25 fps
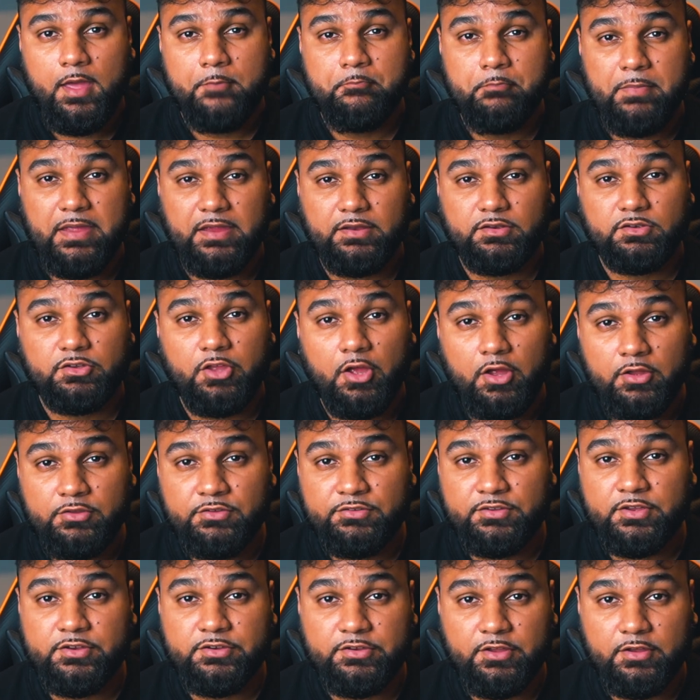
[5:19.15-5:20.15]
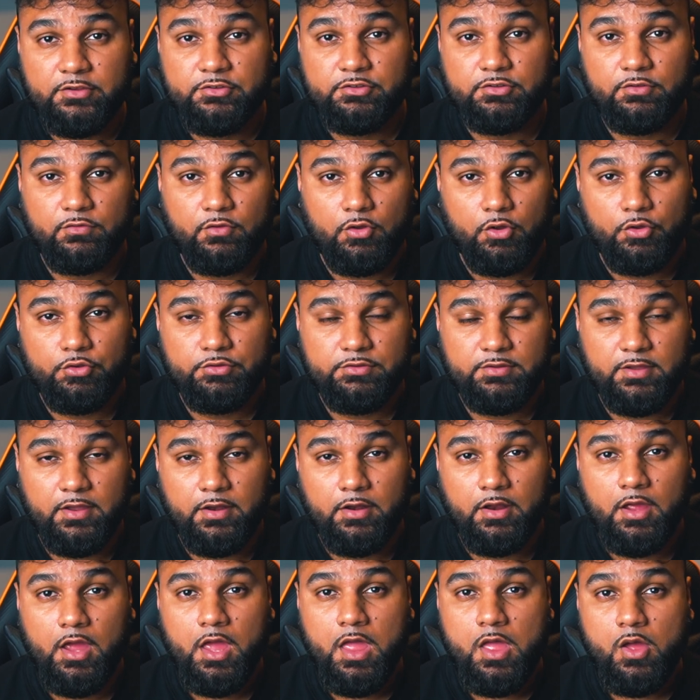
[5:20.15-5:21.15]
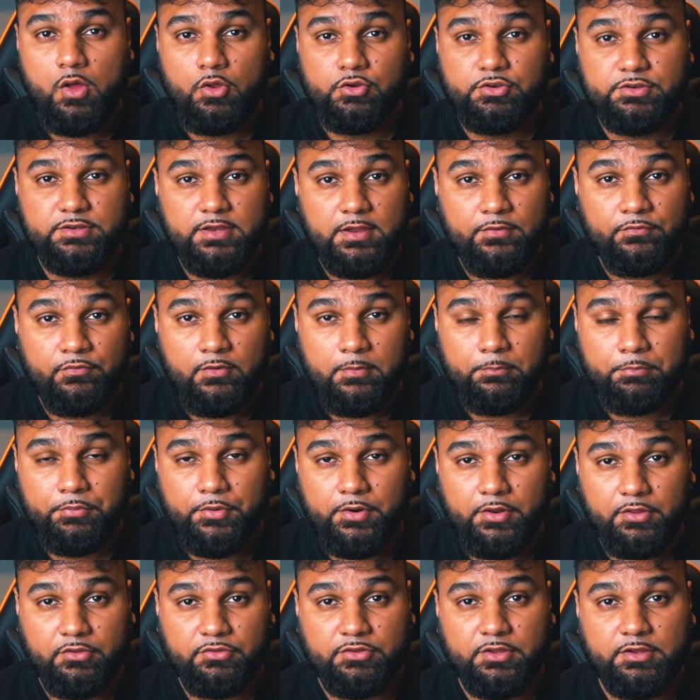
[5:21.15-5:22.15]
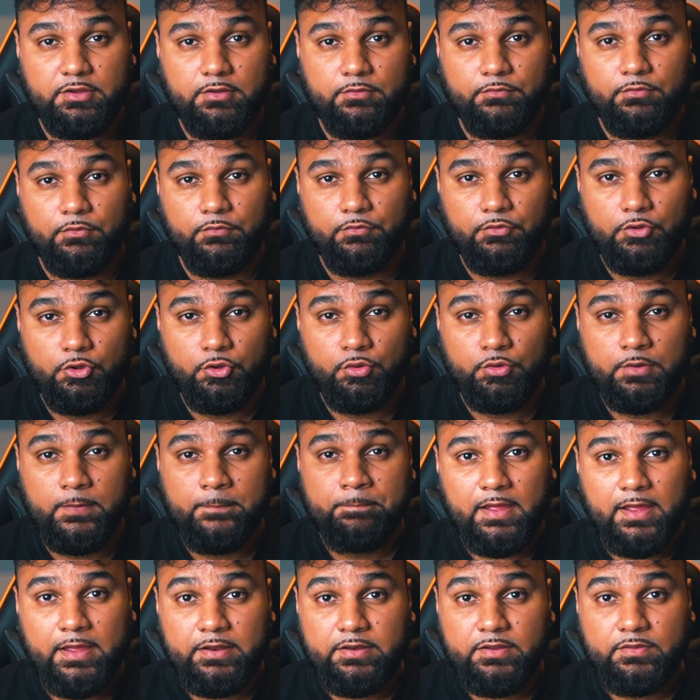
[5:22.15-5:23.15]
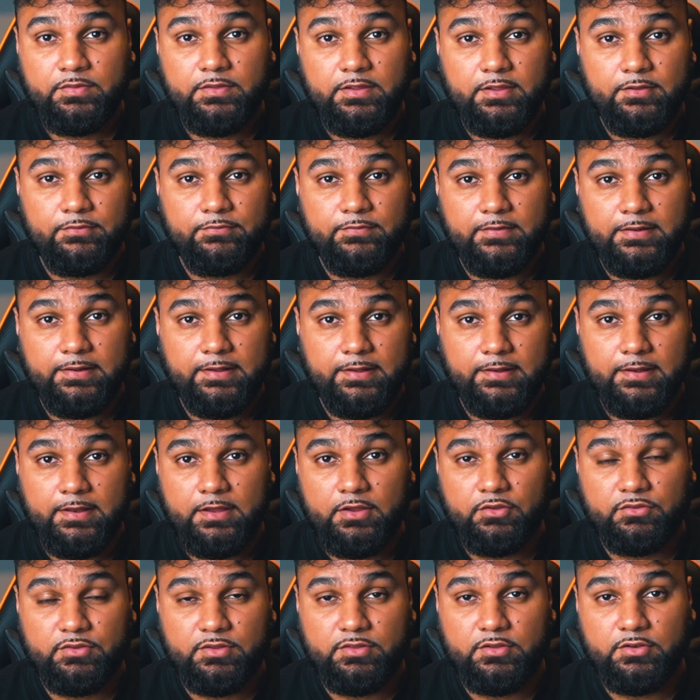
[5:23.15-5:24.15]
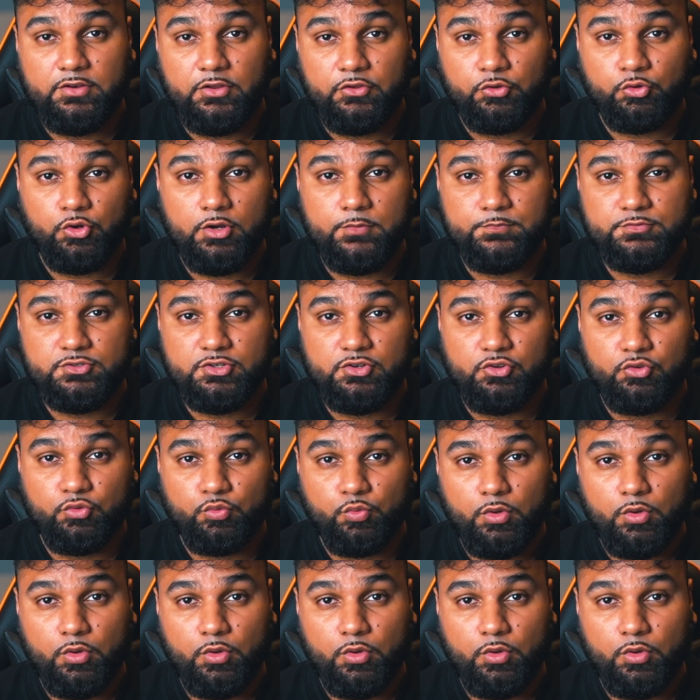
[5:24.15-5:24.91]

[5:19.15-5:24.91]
make tons and tons of content on different products that you've reviewed, adding the affiliate links in the description as